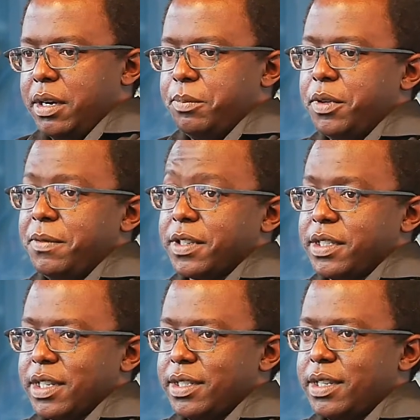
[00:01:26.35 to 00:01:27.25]
Pure
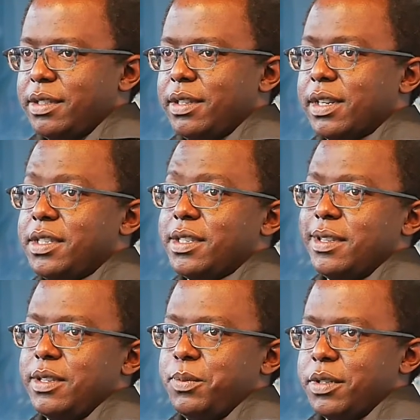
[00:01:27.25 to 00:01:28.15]
Infrastructure is
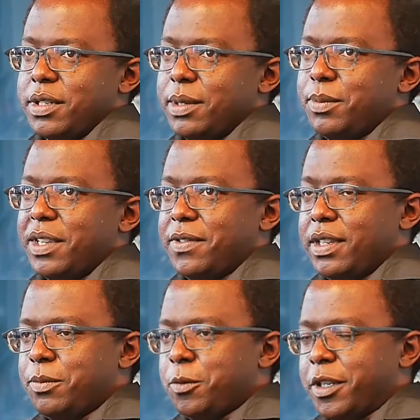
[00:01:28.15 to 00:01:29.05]
graciously sponsored by
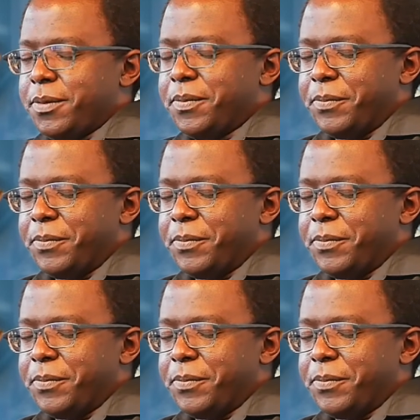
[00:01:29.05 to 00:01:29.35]
VMware.